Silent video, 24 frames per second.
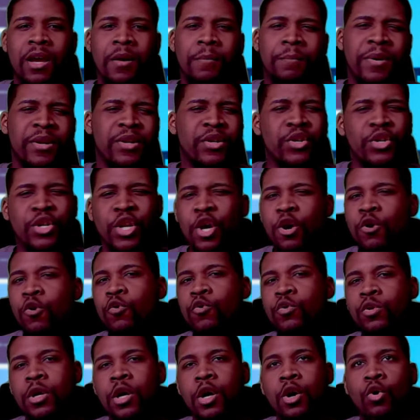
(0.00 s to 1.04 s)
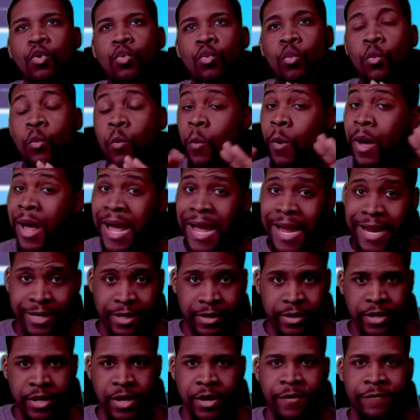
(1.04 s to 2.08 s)
but known wide
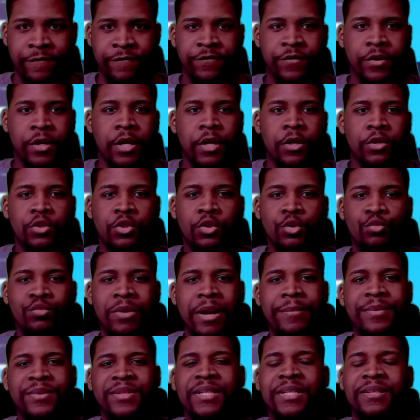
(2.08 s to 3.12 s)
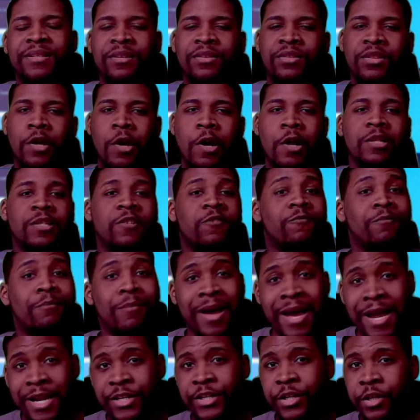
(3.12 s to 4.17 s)
enough to represent the thoughts of
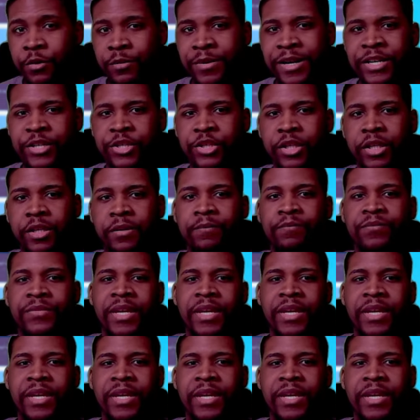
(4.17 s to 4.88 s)
my generation.